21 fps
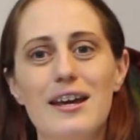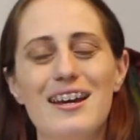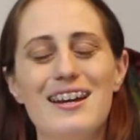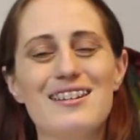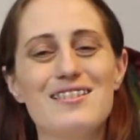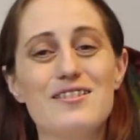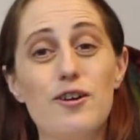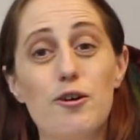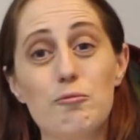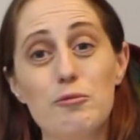
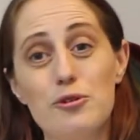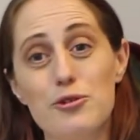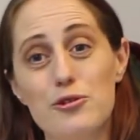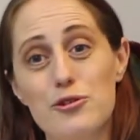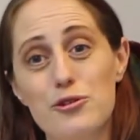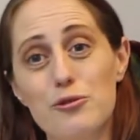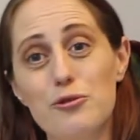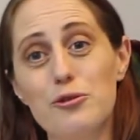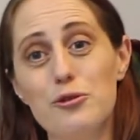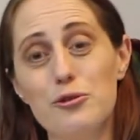It's
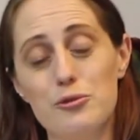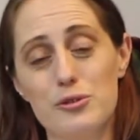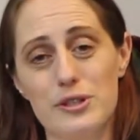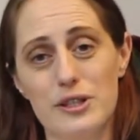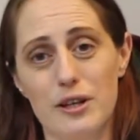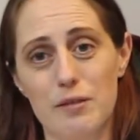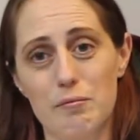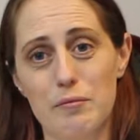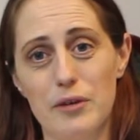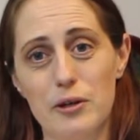almost loose
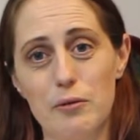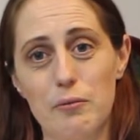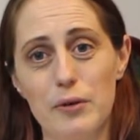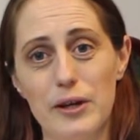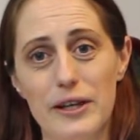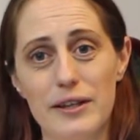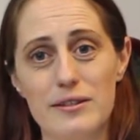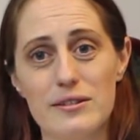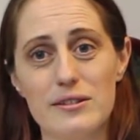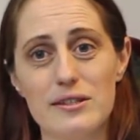on my
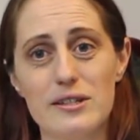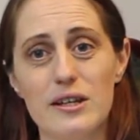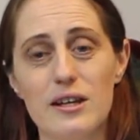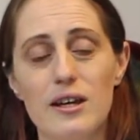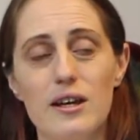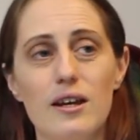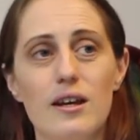waist.